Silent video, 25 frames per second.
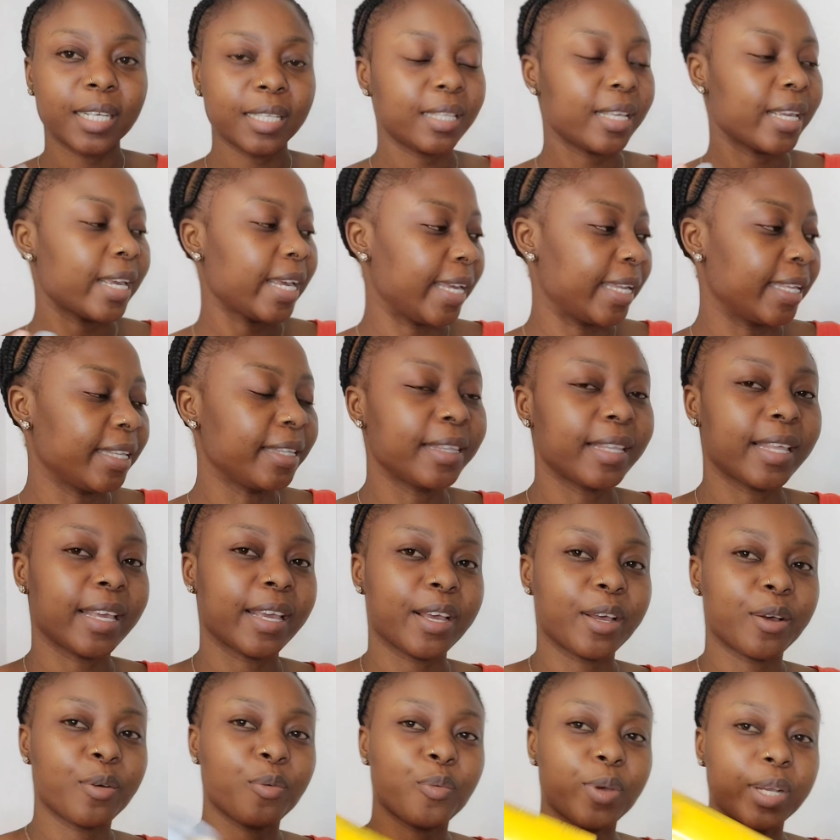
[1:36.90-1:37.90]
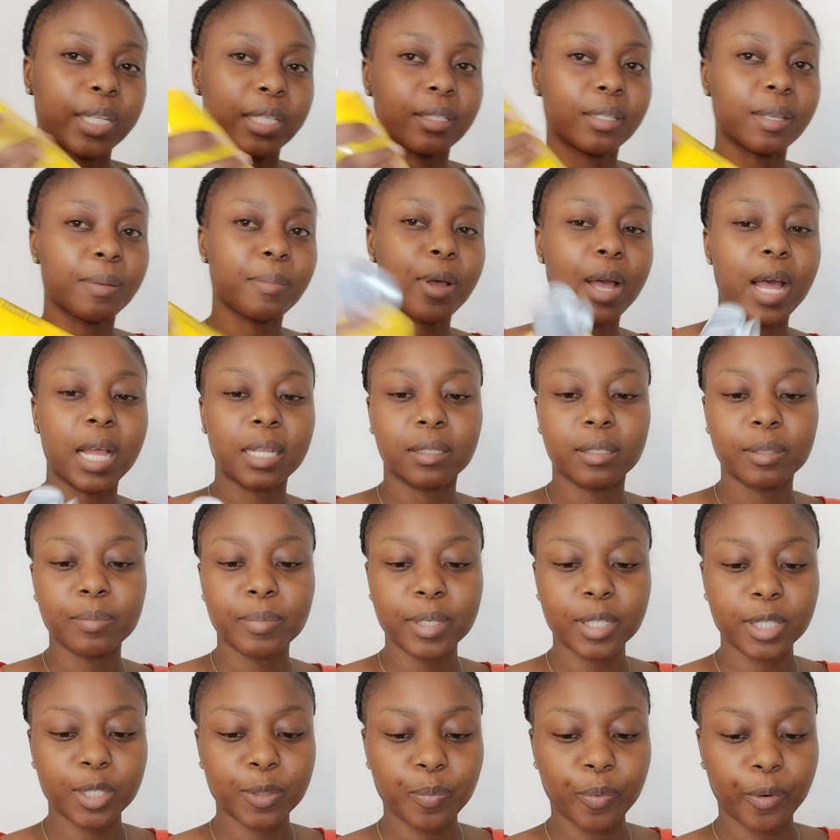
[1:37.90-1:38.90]
it in there with some
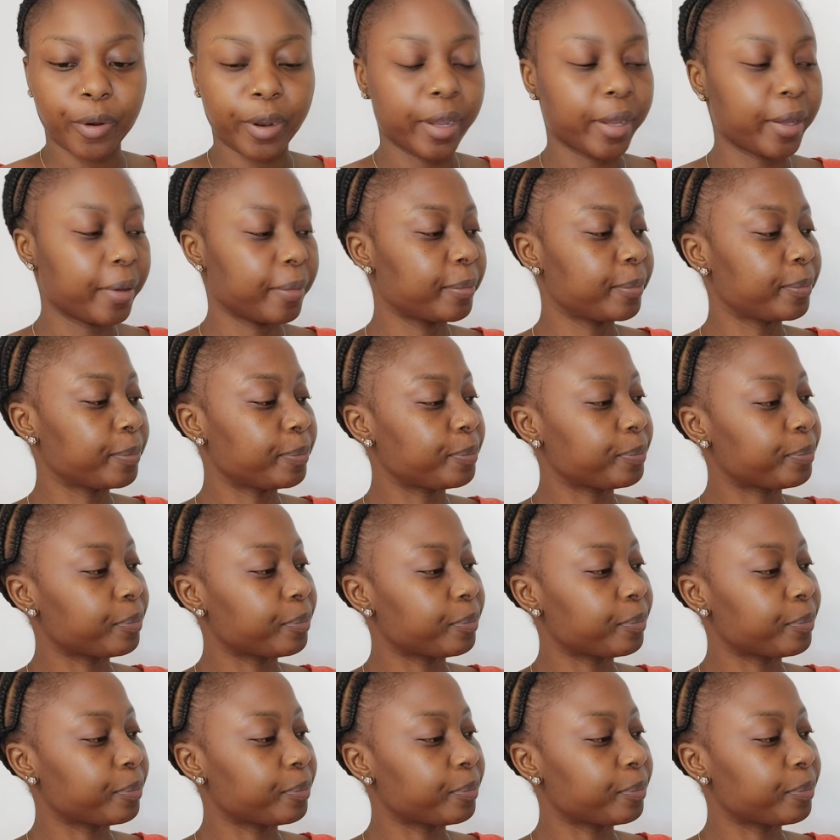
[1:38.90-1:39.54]
Got2b spray.